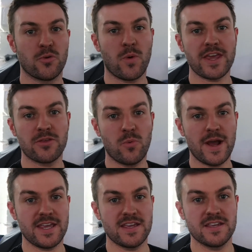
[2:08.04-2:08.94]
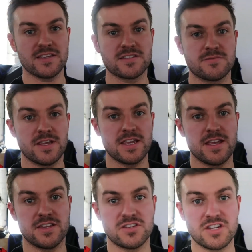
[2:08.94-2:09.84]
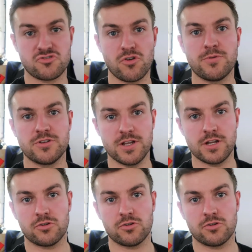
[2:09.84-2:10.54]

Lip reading: The way the weight is distributed